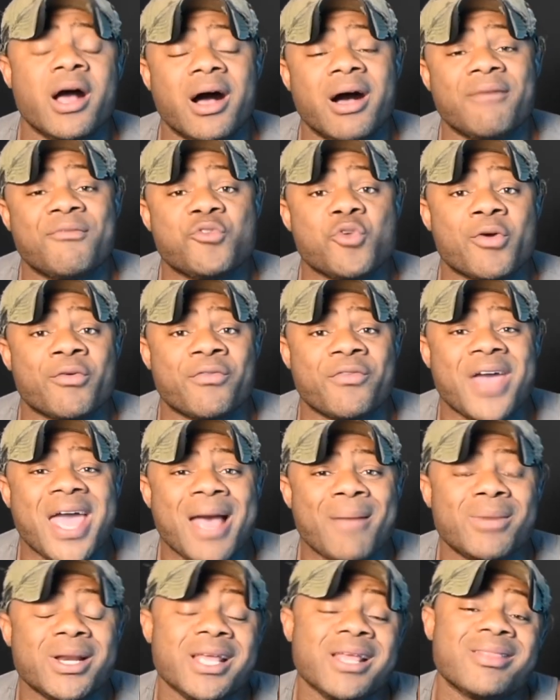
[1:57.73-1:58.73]
of your
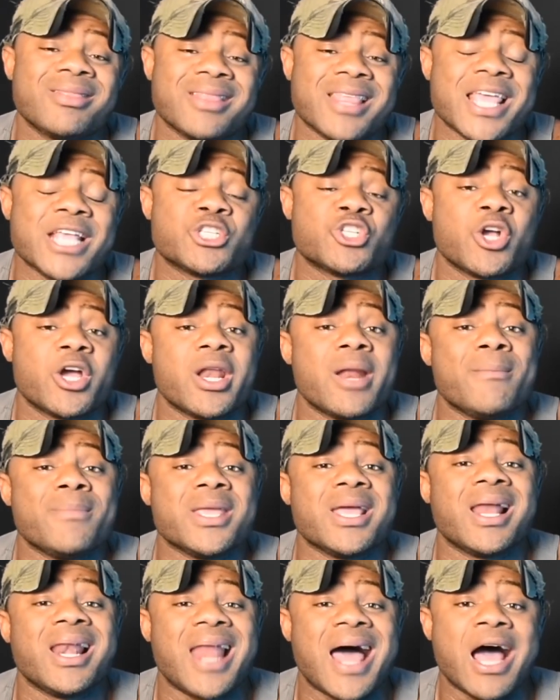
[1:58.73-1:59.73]
family, things are going to
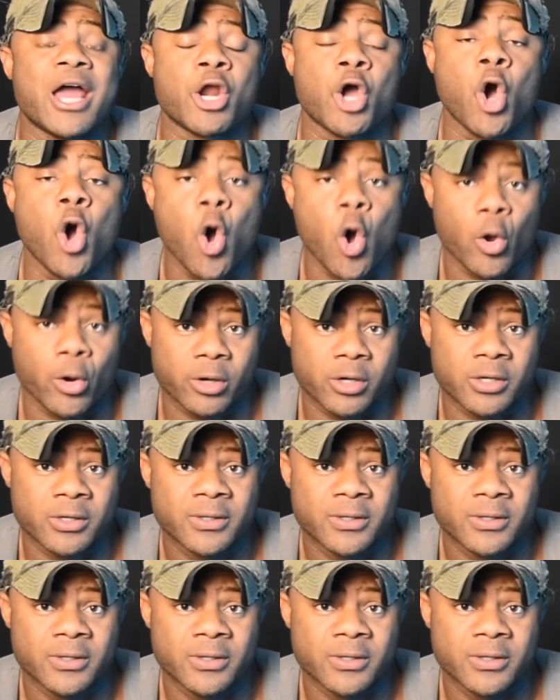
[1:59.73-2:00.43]
be a lot harder.